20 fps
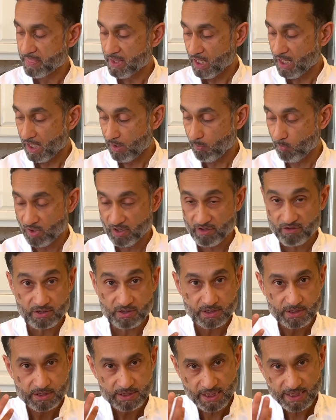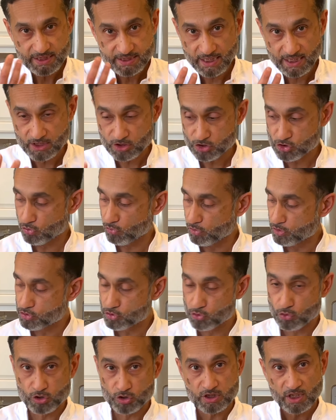I want to taste that soy
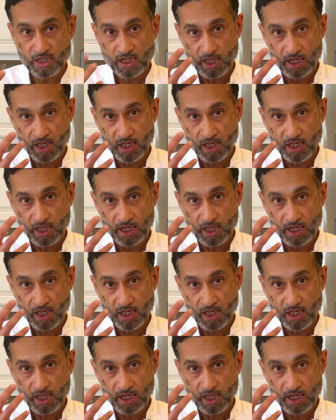sauce.